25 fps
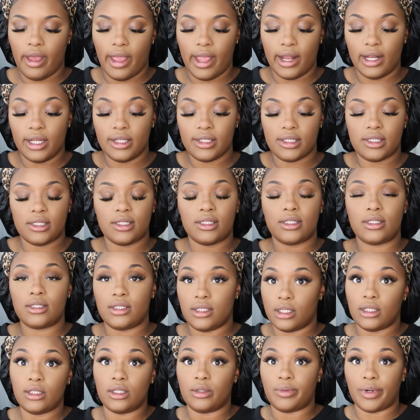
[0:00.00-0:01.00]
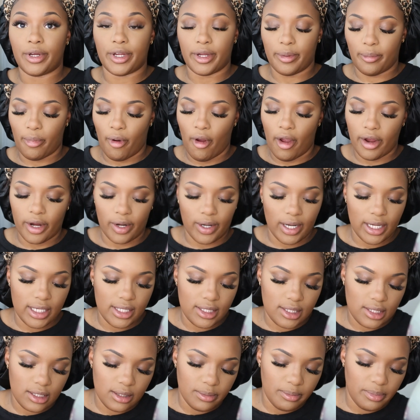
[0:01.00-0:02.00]
And it's still a work in
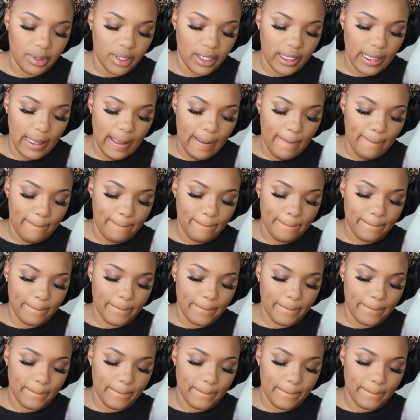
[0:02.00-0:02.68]
progress, but